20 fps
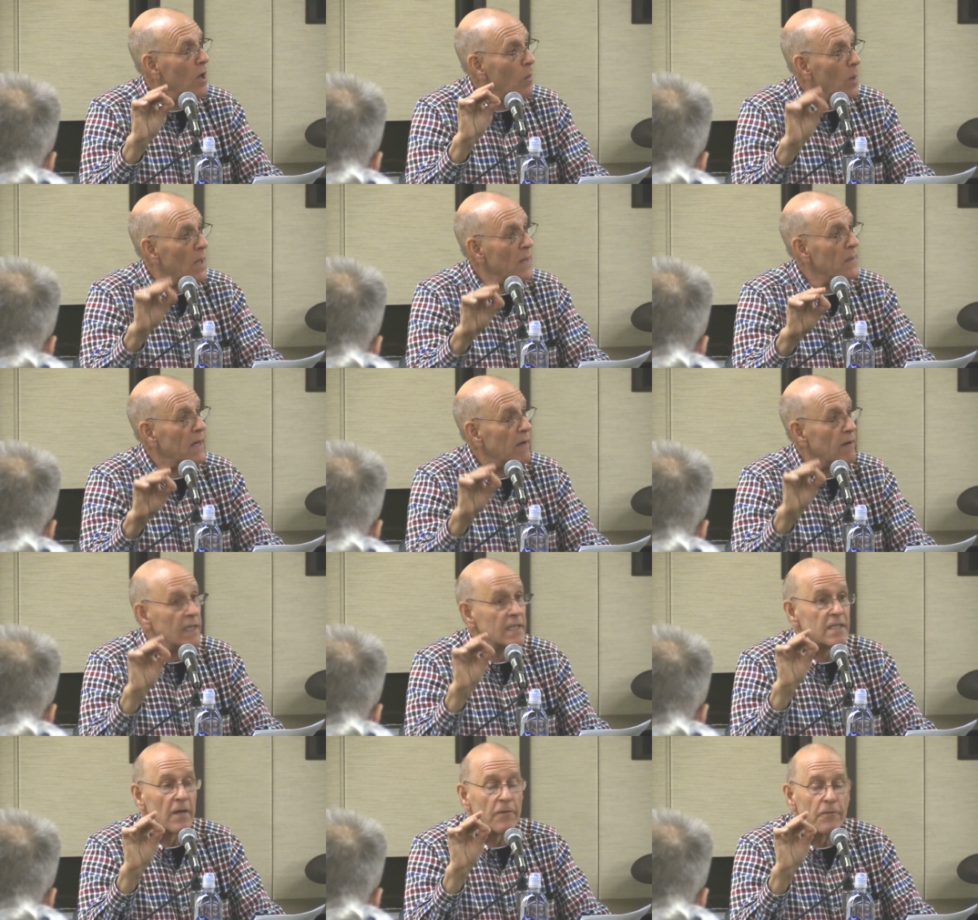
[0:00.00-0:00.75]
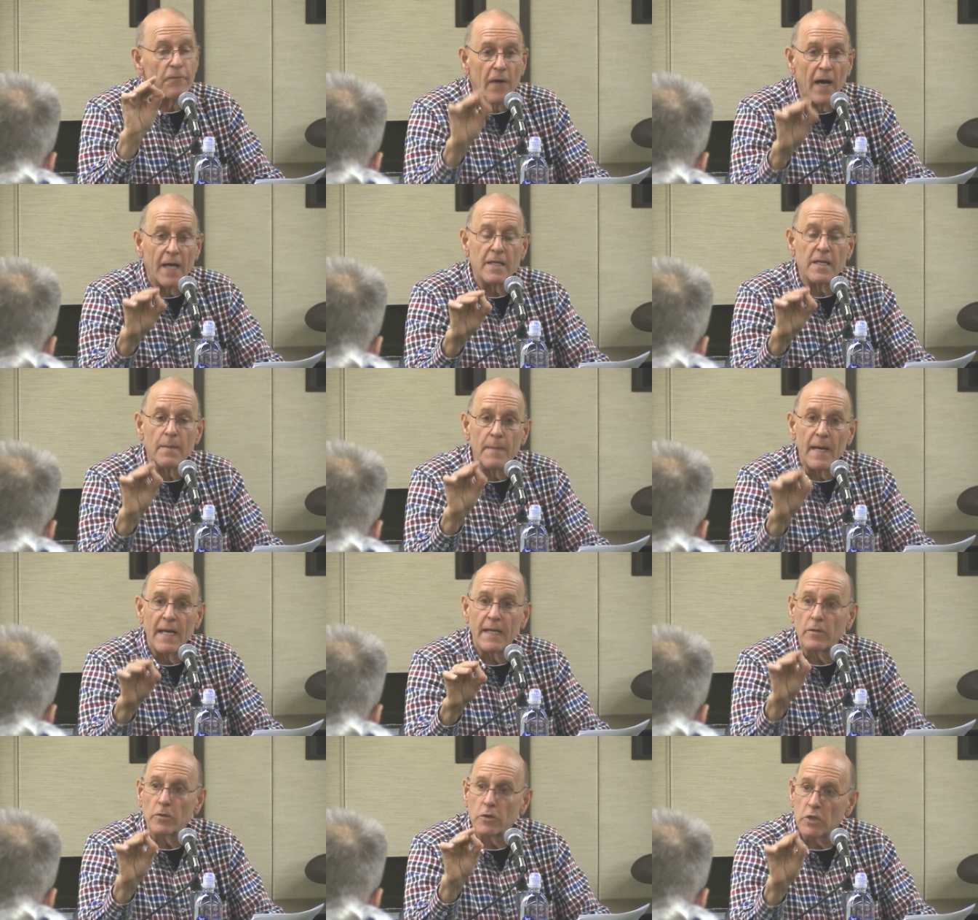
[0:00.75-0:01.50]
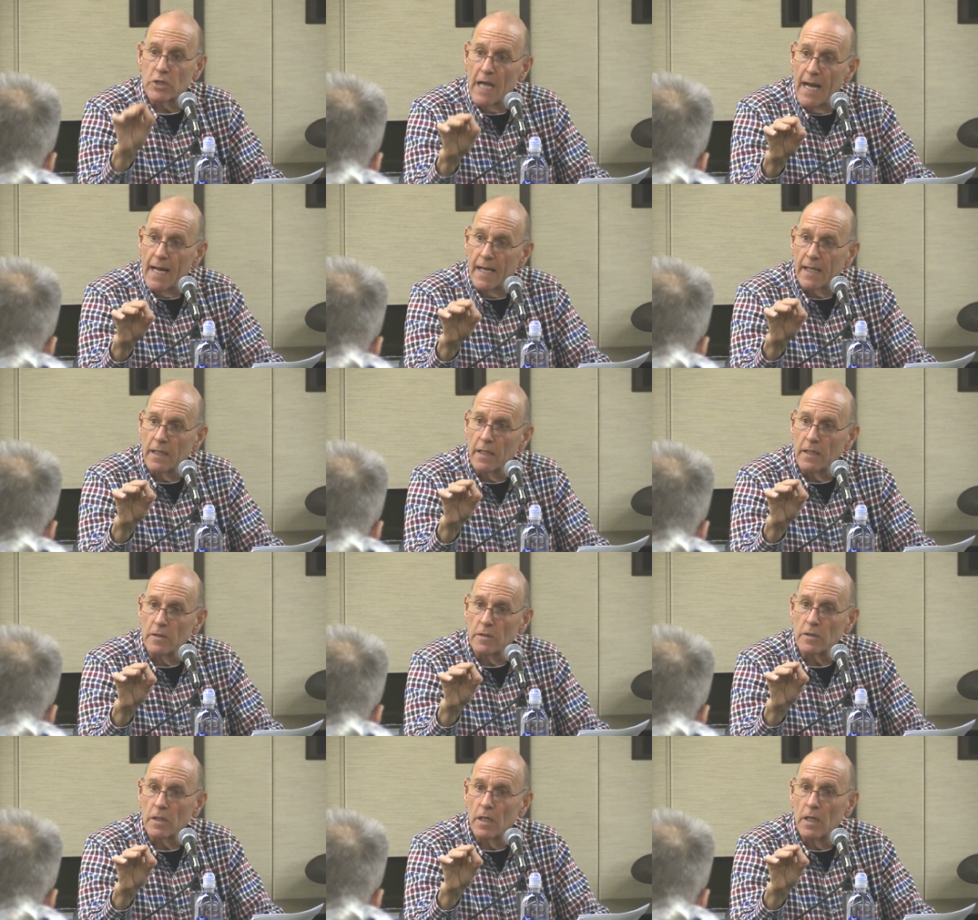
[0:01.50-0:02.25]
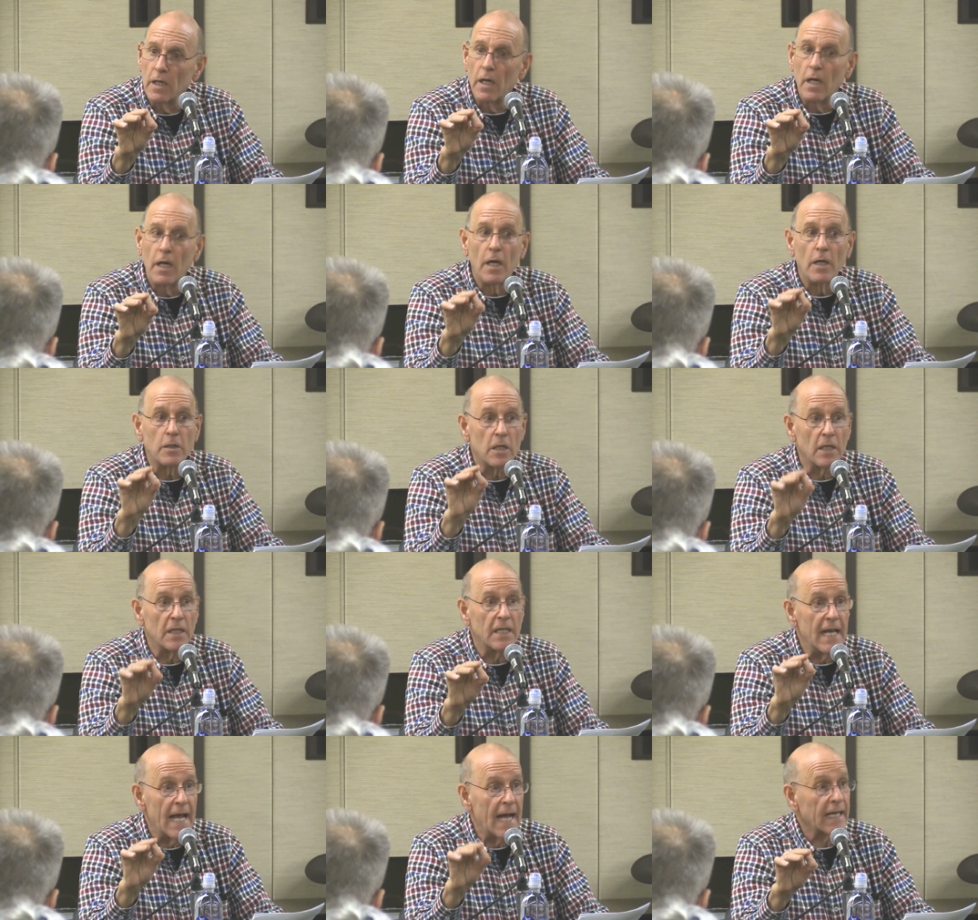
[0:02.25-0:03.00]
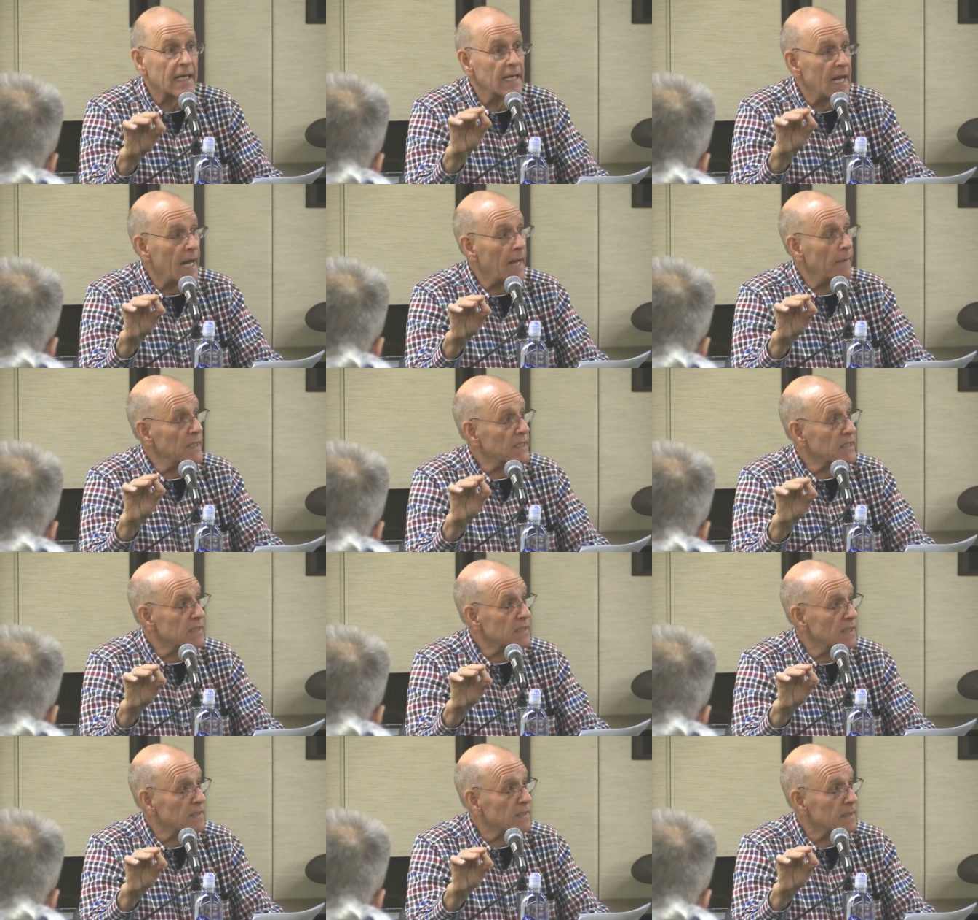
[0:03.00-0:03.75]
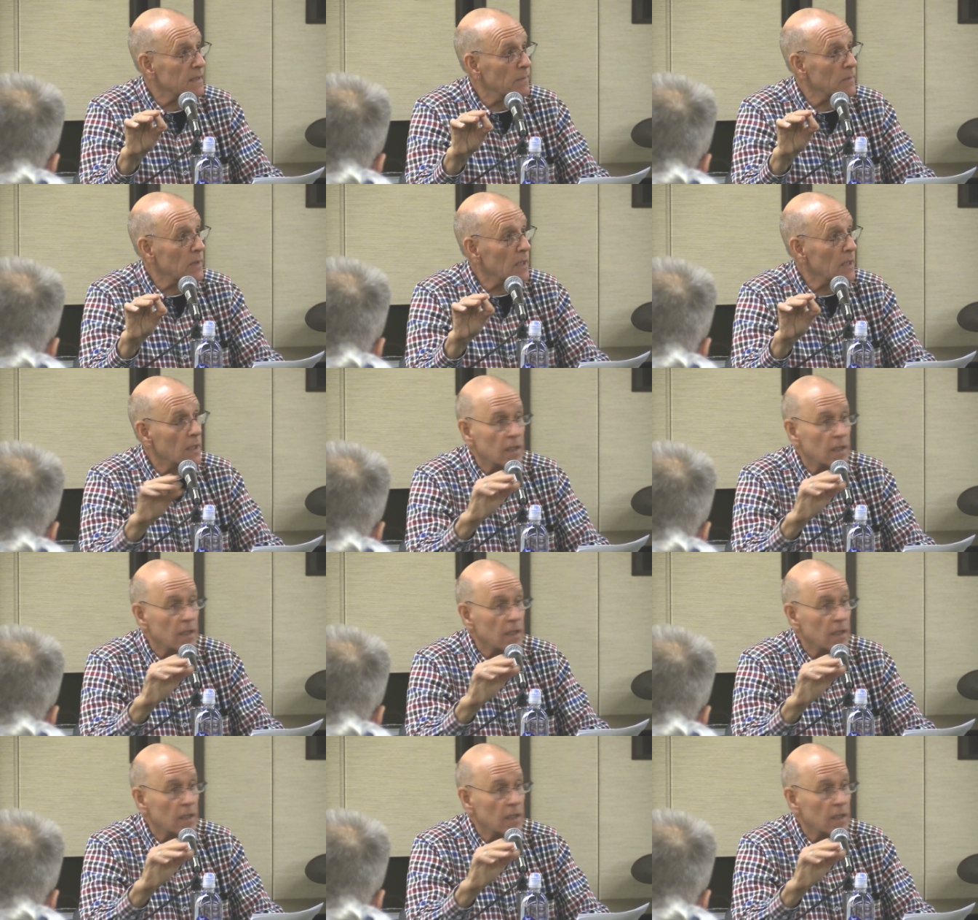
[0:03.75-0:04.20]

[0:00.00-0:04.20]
when there is a fundamental challenge to the economic system.